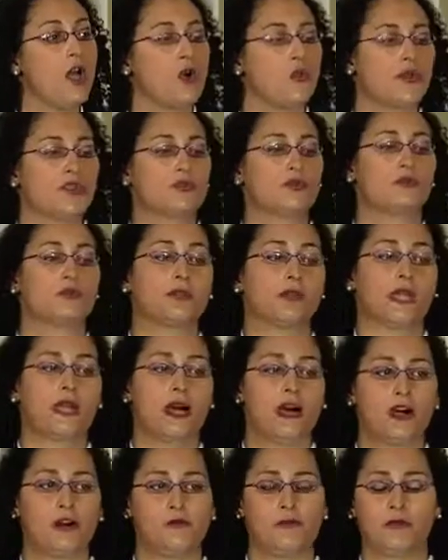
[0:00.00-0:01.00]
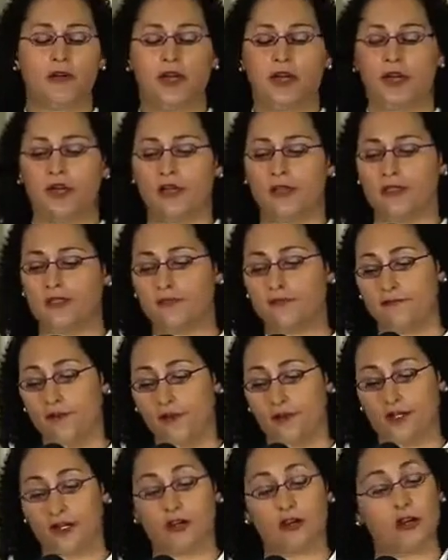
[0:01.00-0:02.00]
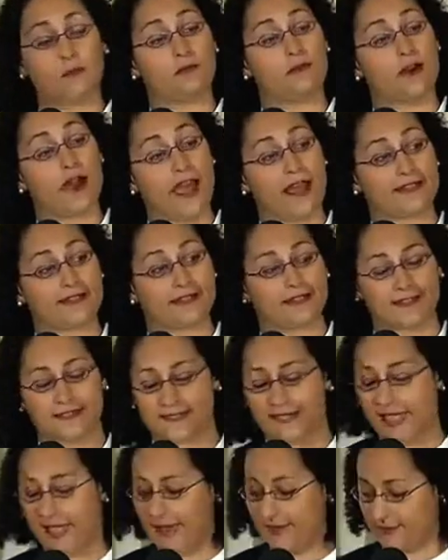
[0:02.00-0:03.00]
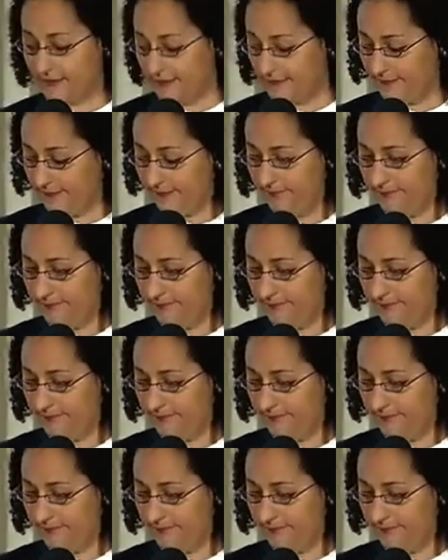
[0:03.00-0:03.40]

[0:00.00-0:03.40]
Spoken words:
which will become the Foreign Corrupt Practices Act.